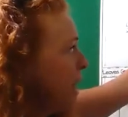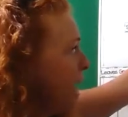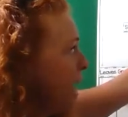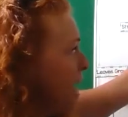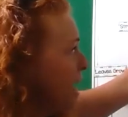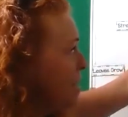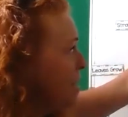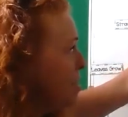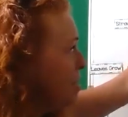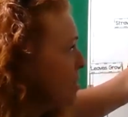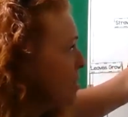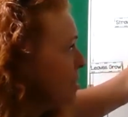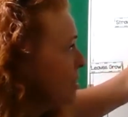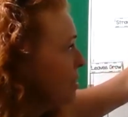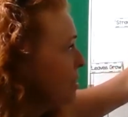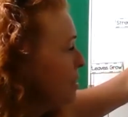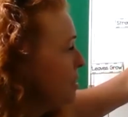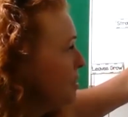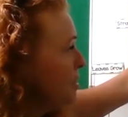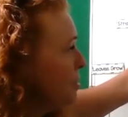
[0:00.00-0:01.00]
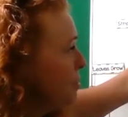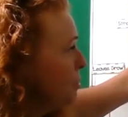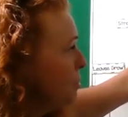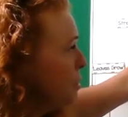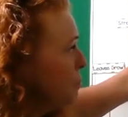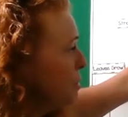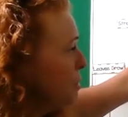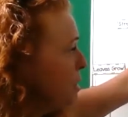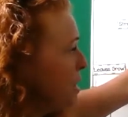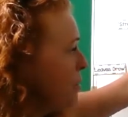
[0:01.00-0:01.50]
plant.
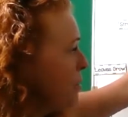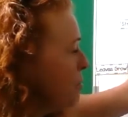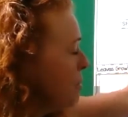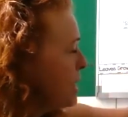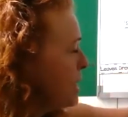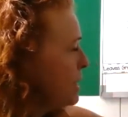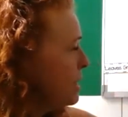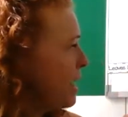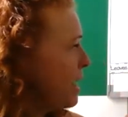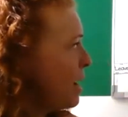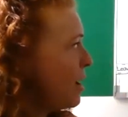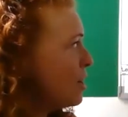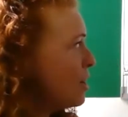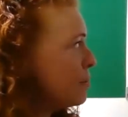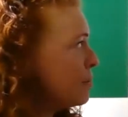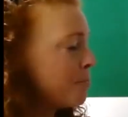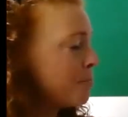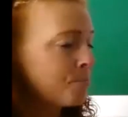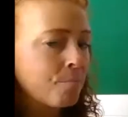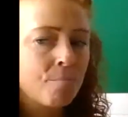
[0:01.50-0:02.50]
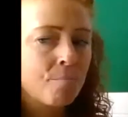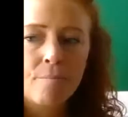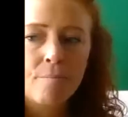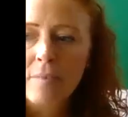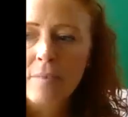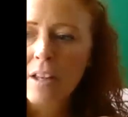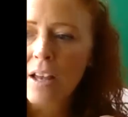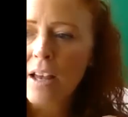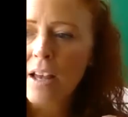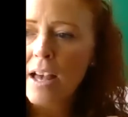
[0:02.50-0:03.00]
I'll put that right there.
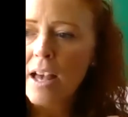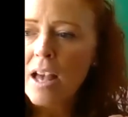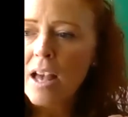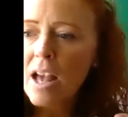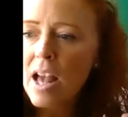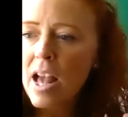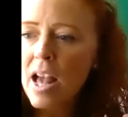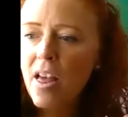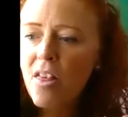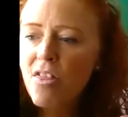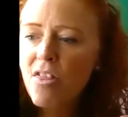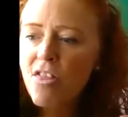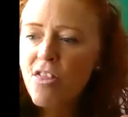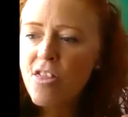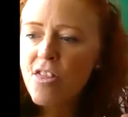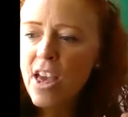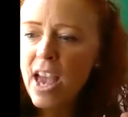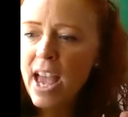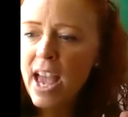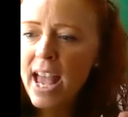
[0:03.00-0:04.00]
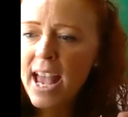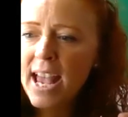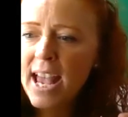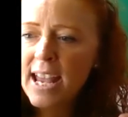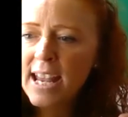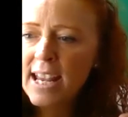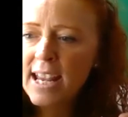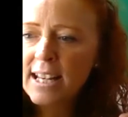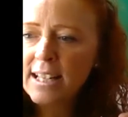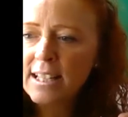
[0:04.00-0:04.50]
And
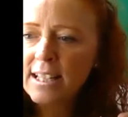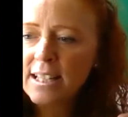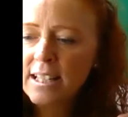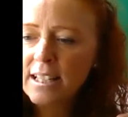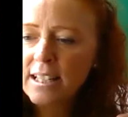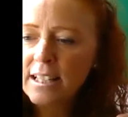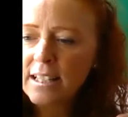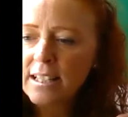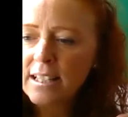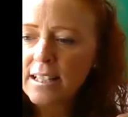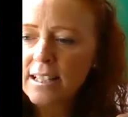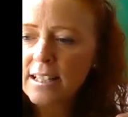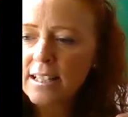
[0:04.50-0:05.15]
then,